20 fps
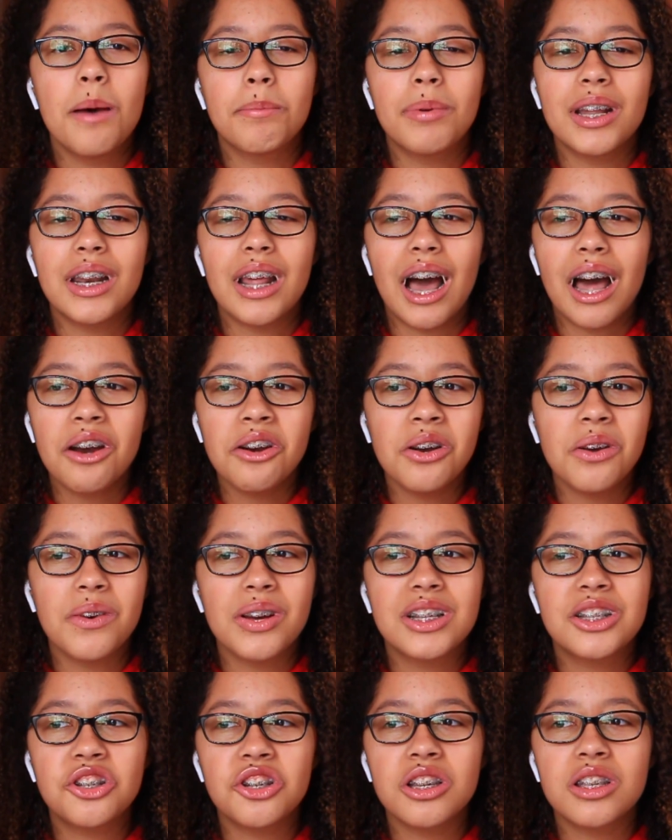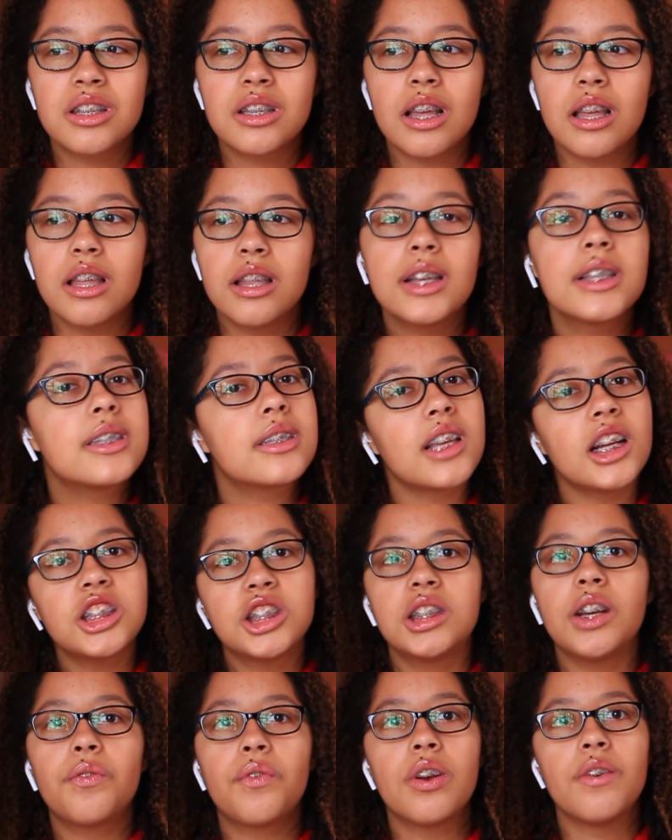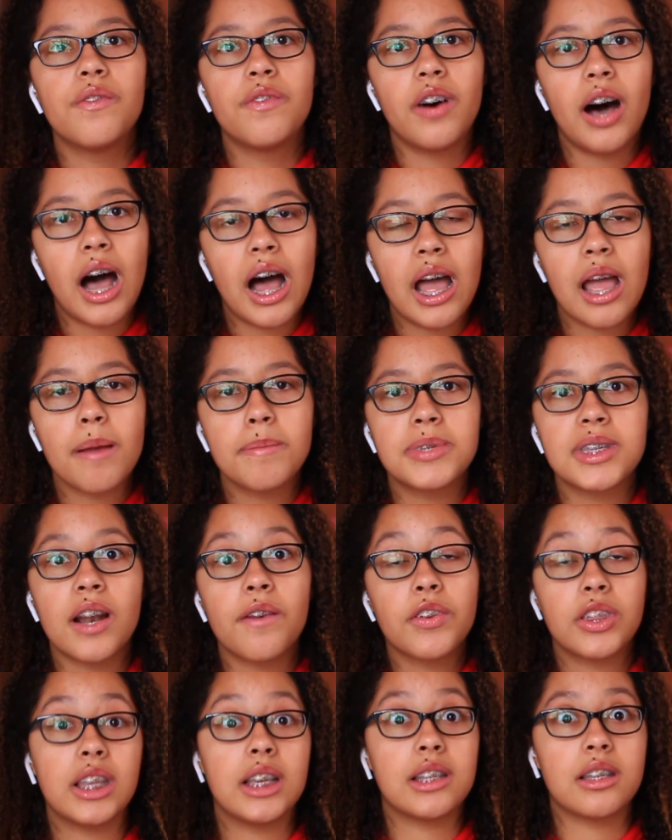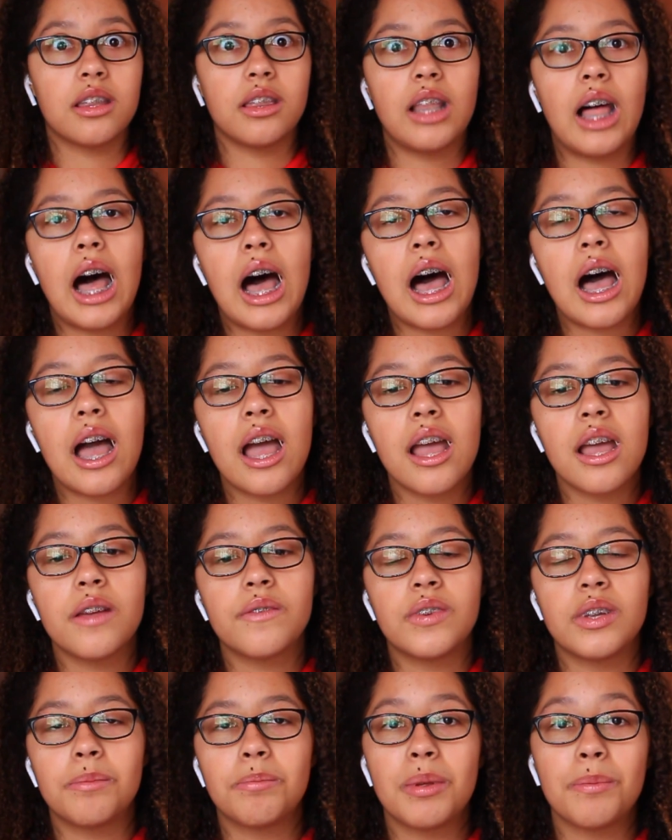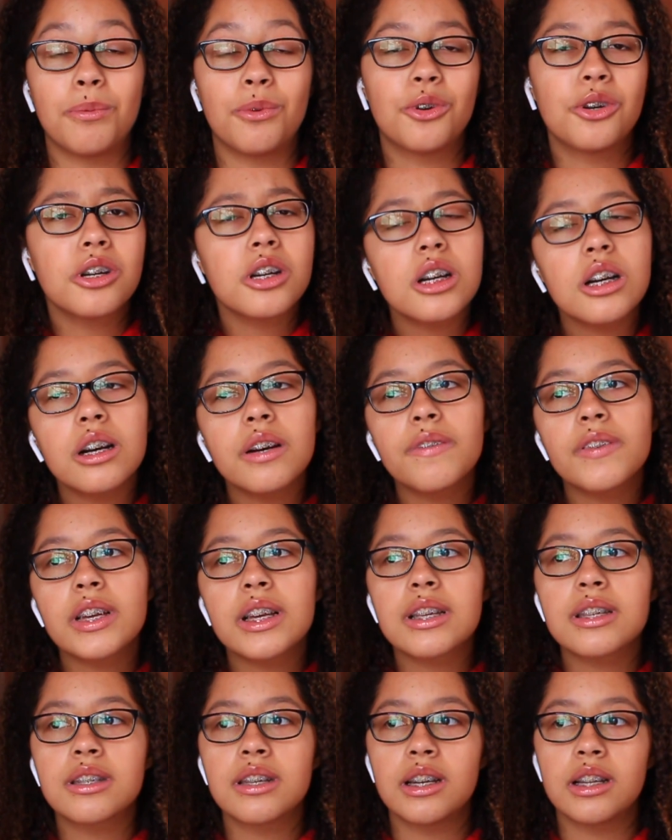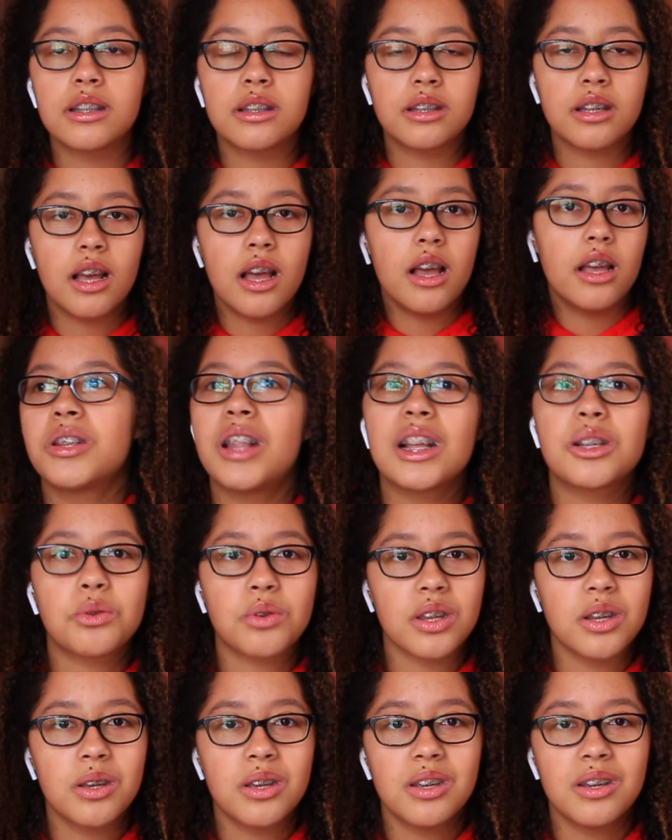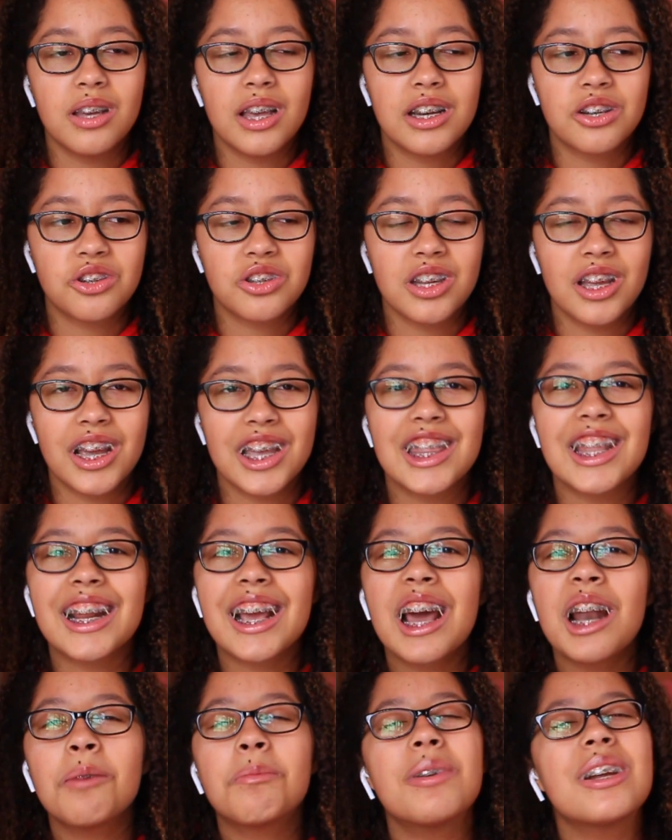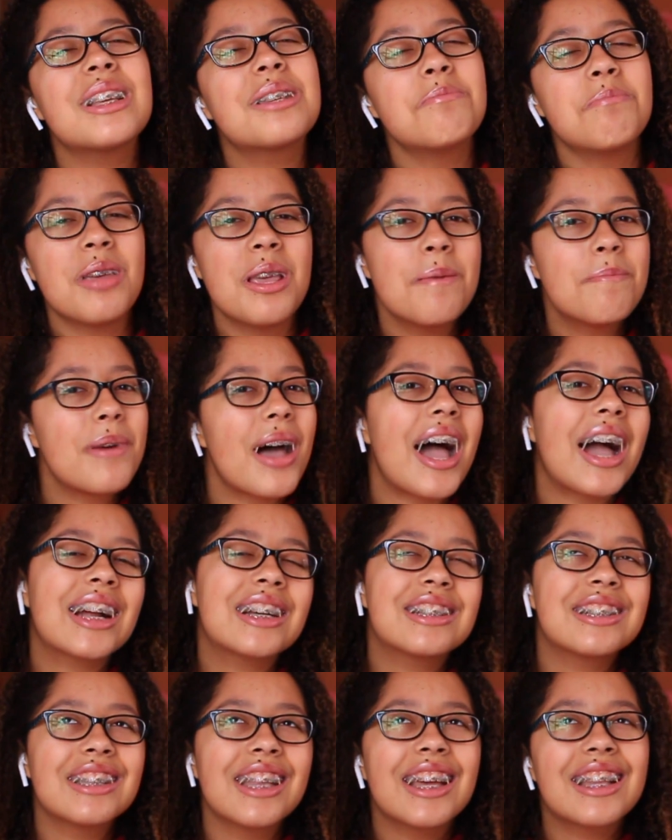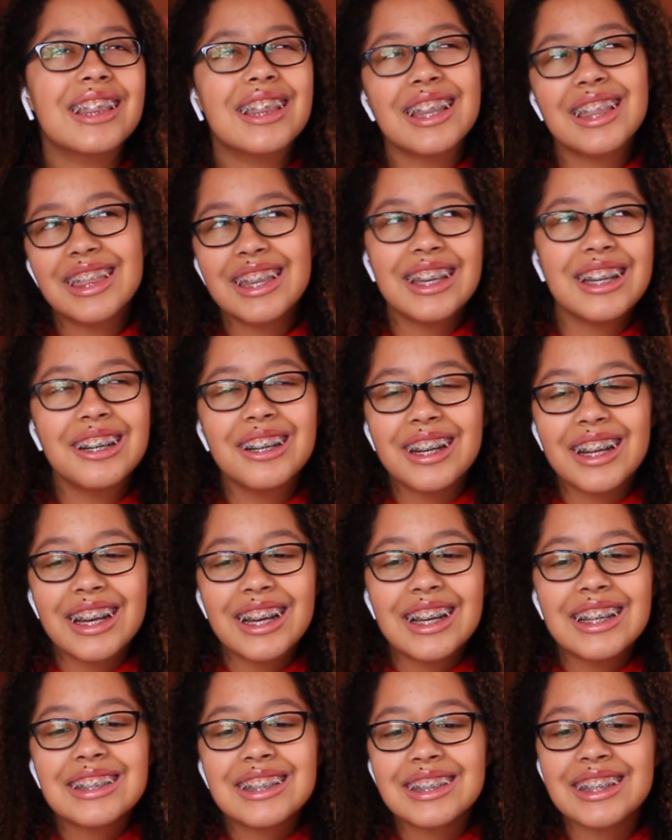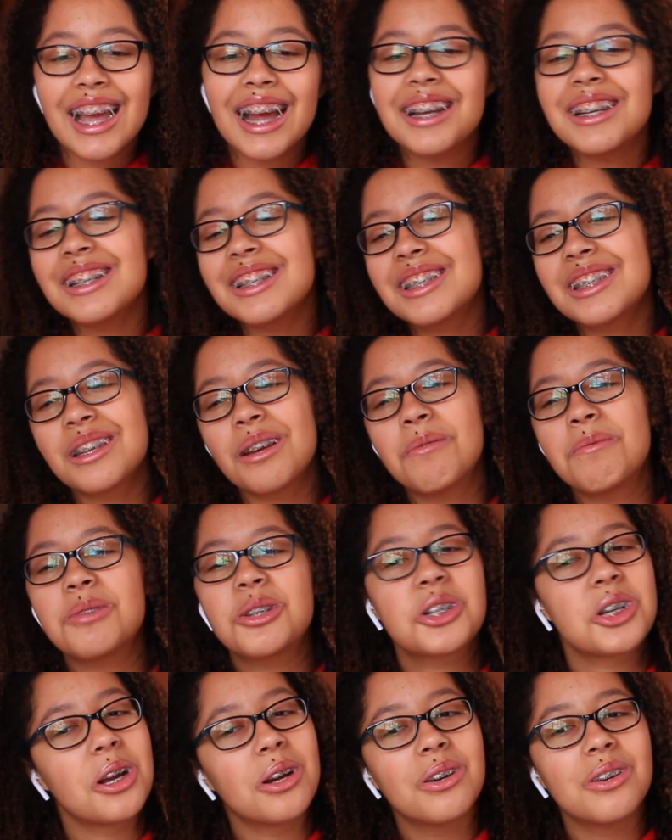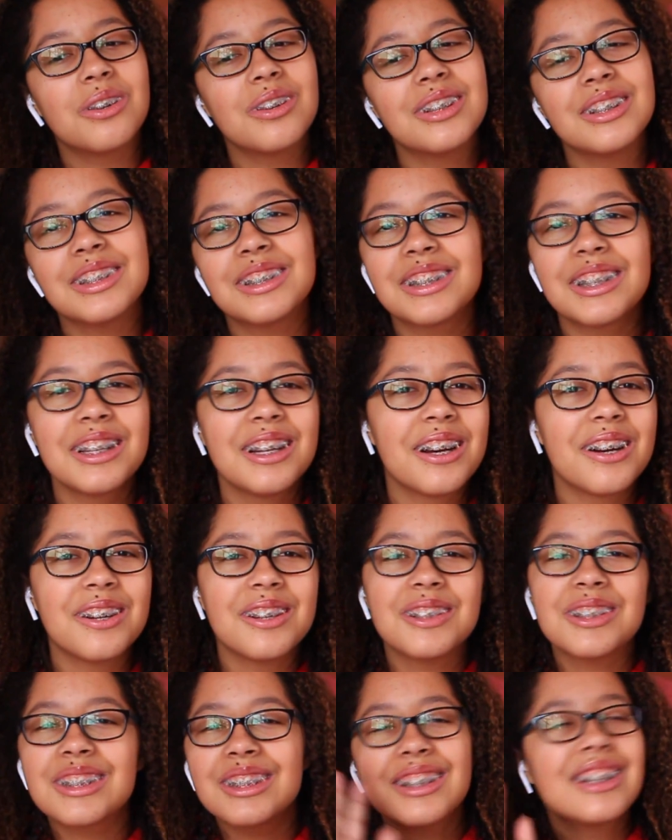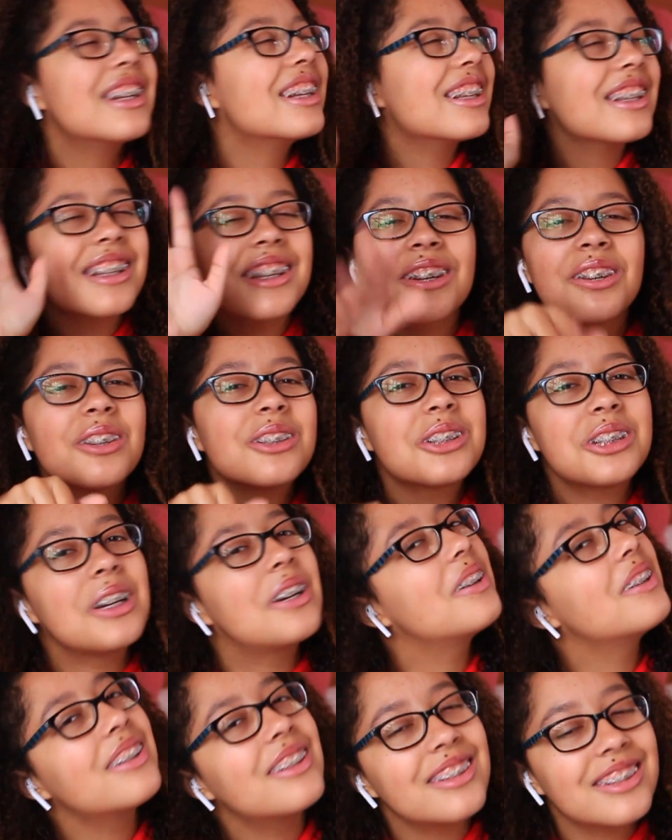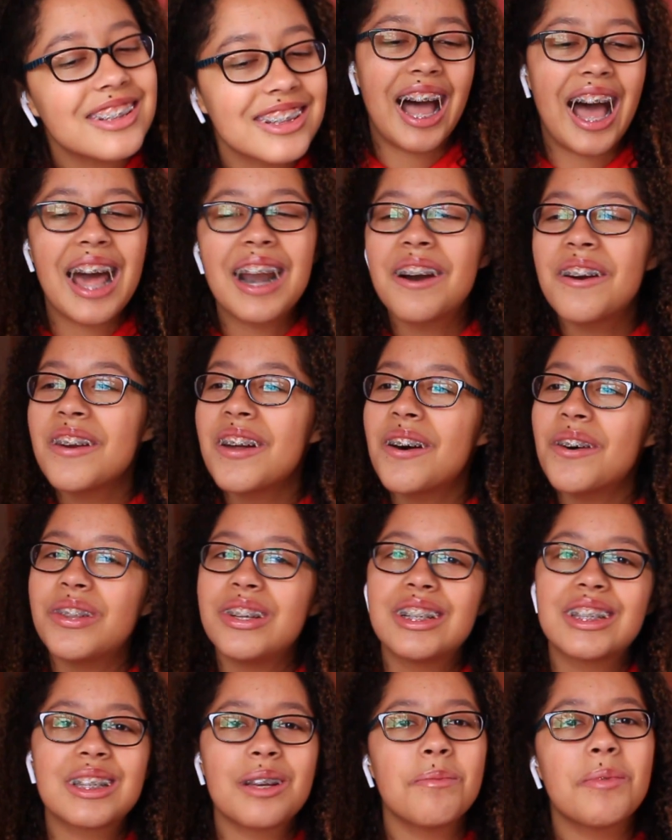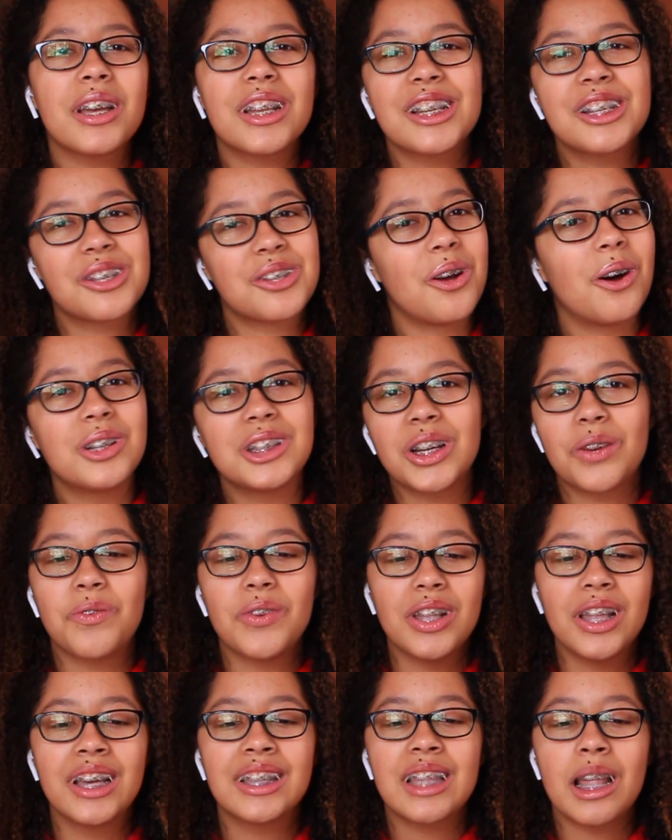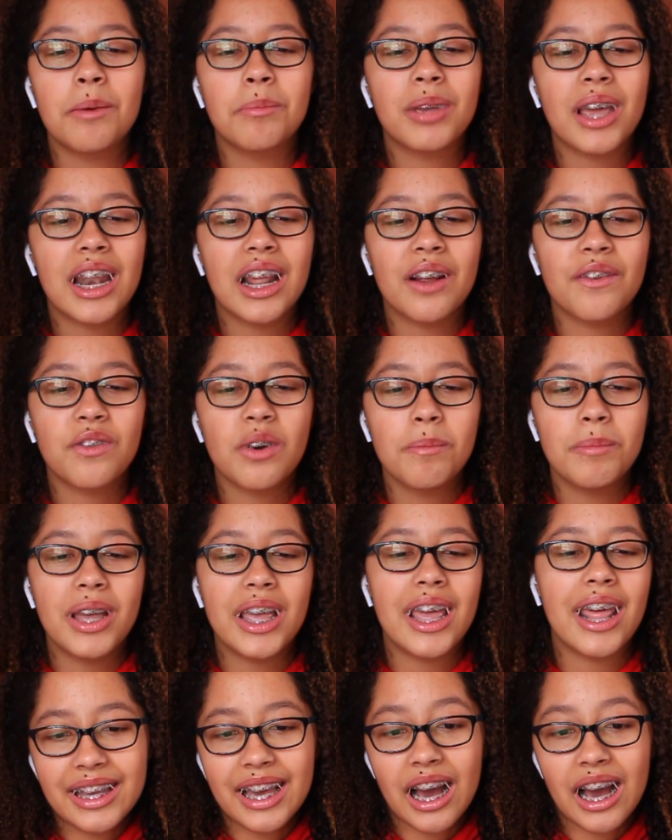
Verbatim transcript: But I don't know, it's just, it's such different vibes and everything's live and people are nervous and it's, so that's really interesting. And that kind of brings me back to like the theater days, because I did some shows, you know, some little shows. I don't know, there's some like nostalgic feeling that I'm getting from it.